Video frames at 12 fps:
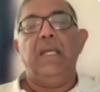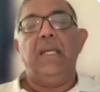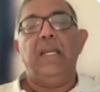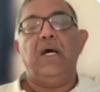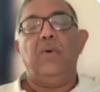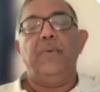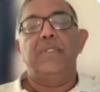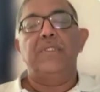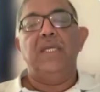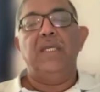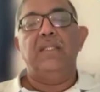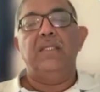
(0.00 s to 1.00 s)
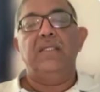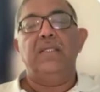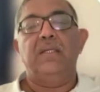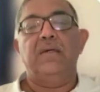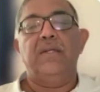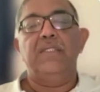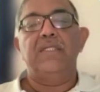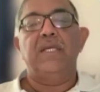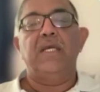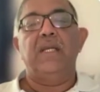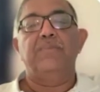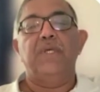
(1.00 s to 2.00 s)
And now we are seeing that
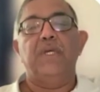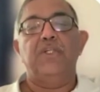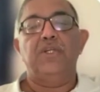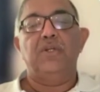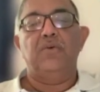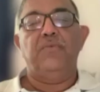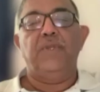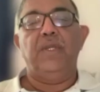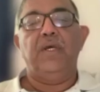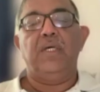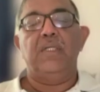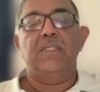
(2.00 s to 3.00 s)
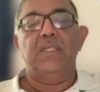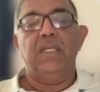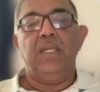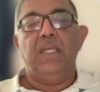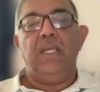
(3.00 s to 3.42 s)
increasing adaptation of ERAS